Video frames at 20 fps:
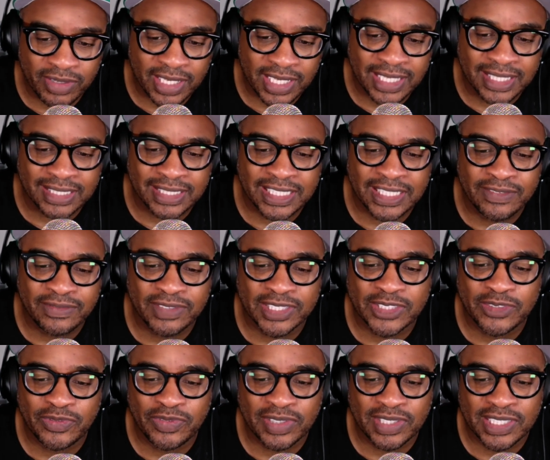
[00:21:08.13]
it can leave
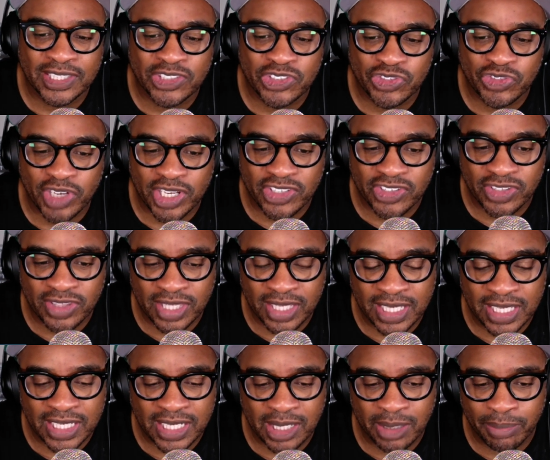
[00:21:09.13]
us feeling stretched
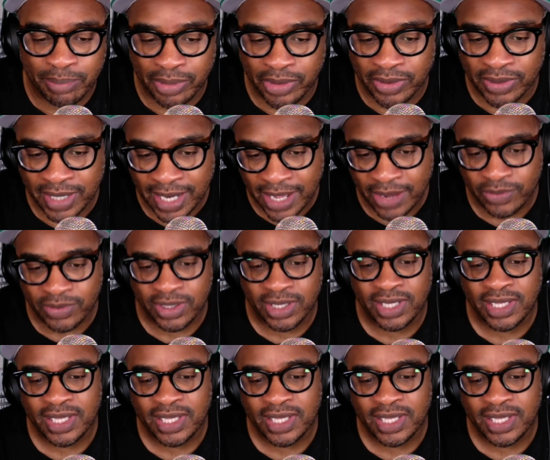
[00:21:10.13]
thin and burned out.